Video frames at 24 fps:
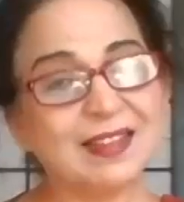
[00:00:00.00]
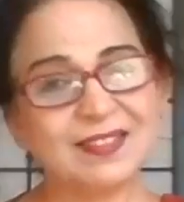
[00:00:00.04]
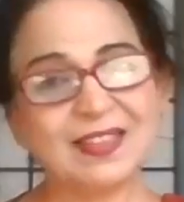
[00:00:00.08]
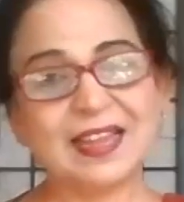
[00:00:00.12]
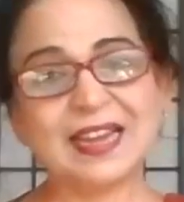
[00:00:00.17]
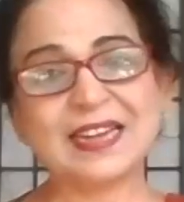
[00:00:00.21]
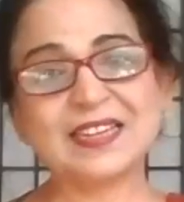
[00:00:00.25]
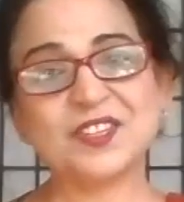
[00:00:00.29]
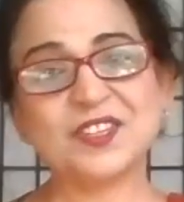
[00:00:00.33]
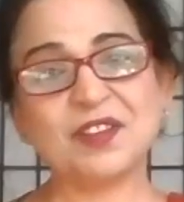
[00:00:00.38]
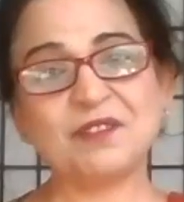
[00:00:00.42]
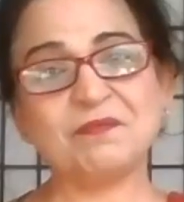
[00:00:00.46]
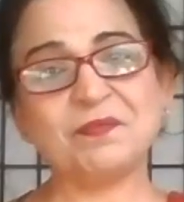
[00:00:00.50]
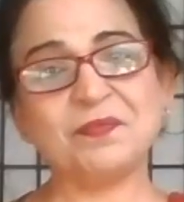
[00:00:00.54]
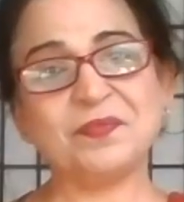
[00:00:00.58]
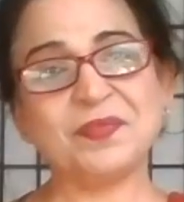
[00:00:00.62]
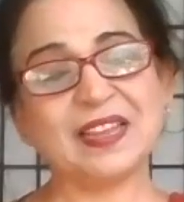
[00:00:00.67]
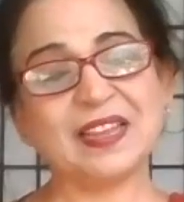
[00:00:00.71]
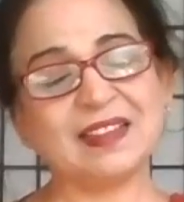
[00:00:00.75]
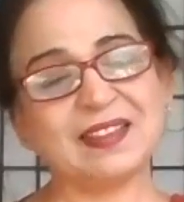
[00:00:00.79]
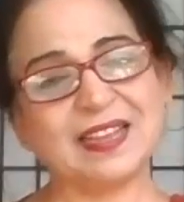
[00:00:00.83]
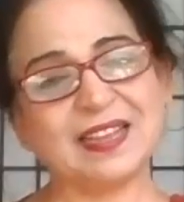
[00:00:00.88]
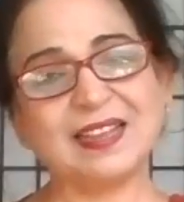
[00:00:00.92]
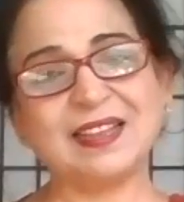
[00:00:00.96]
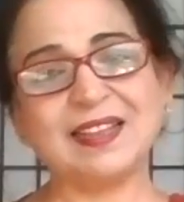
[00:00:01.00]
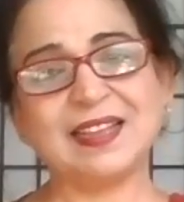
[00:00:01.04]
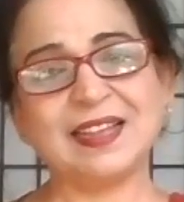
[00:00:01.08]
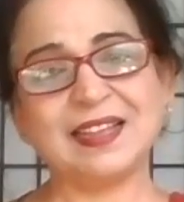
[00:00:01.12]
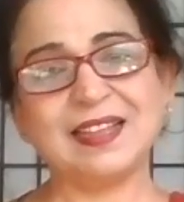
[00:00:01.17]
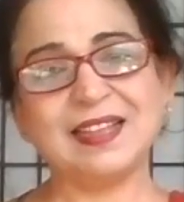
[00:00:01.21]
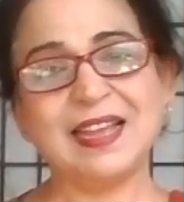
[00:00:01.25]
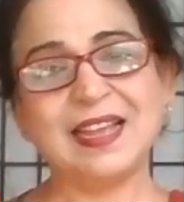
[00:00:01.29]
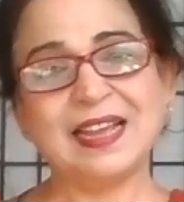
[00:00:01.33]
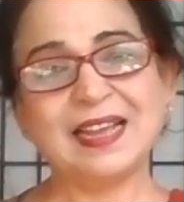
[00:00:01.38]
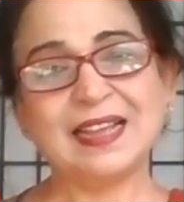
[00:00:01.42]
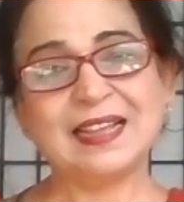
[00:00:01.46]
That's it
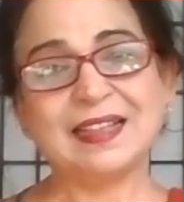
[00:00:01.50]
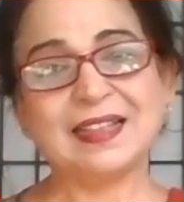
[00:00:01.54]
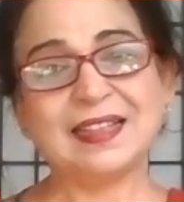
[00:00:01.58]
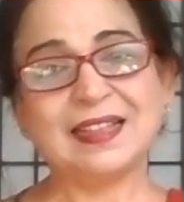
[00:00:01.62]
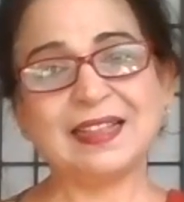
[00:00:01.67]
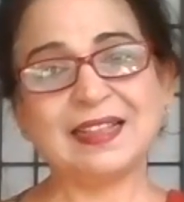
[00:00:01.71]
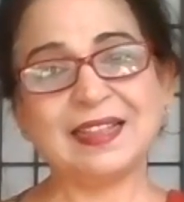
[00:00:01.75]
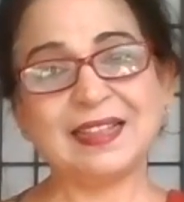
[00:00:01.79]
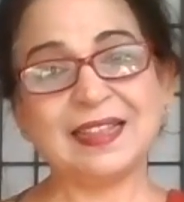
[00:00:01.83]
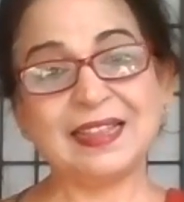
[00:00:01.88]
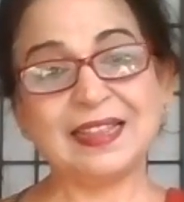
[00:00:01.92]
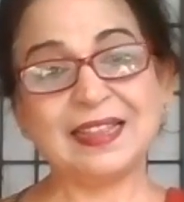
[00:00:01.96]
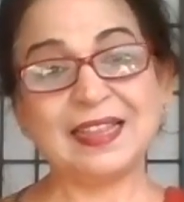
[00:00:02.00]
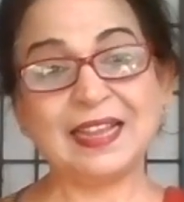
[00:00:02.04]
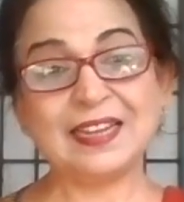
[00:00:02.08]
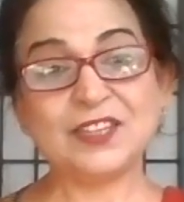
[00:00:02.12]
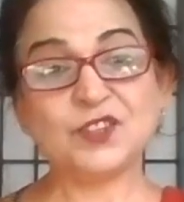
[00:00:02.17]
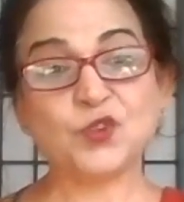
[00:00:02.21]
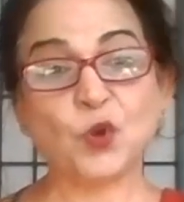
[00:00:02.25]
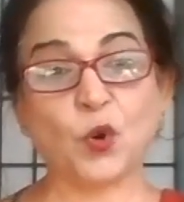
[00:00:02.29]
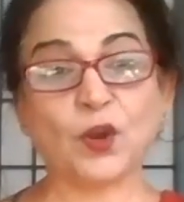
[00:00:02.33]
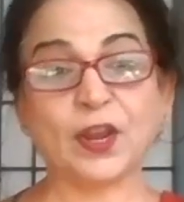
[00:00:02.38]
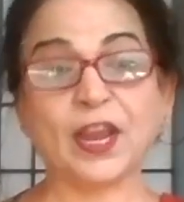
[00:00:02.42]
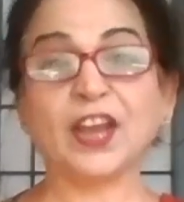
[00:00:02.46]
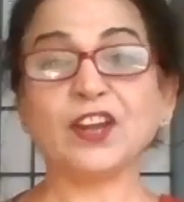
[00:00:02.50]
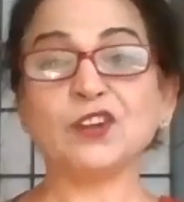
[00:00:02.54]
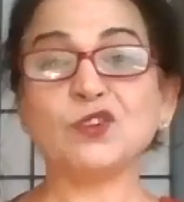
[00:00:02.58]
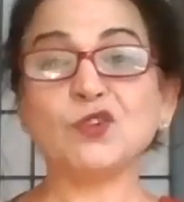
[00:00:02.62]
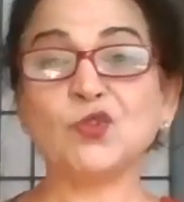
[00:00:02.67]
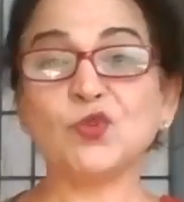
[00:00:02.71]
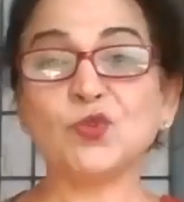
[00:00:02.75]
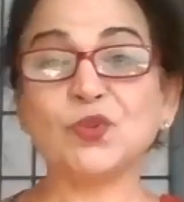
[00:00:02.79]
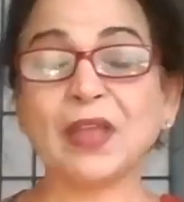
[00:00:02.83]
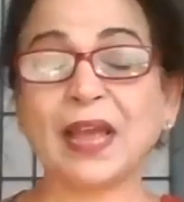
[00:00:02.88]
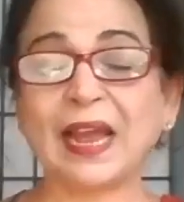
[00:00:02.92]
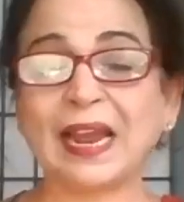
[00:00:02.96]
it's okay to
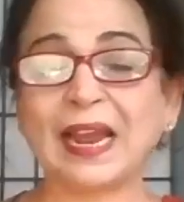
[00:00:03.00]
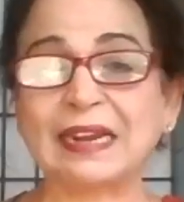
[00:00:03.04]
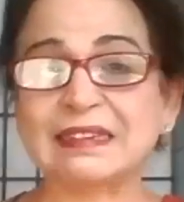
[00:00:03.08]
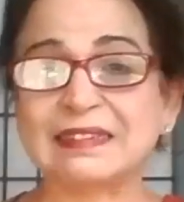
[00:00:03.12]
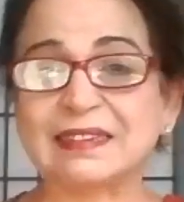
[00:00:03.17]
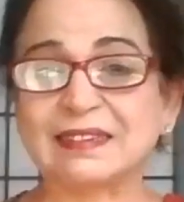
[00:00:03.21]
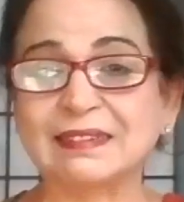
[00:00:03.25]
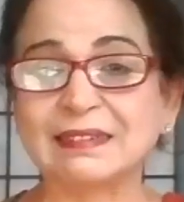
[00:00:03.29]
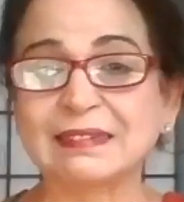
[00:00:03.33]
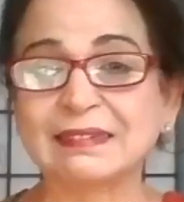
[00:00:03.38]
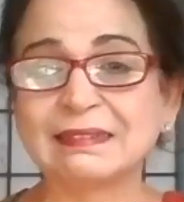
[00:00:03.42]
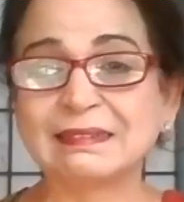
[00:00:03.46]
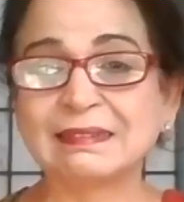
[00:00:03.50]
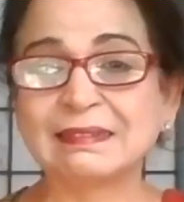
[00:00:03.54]
do that.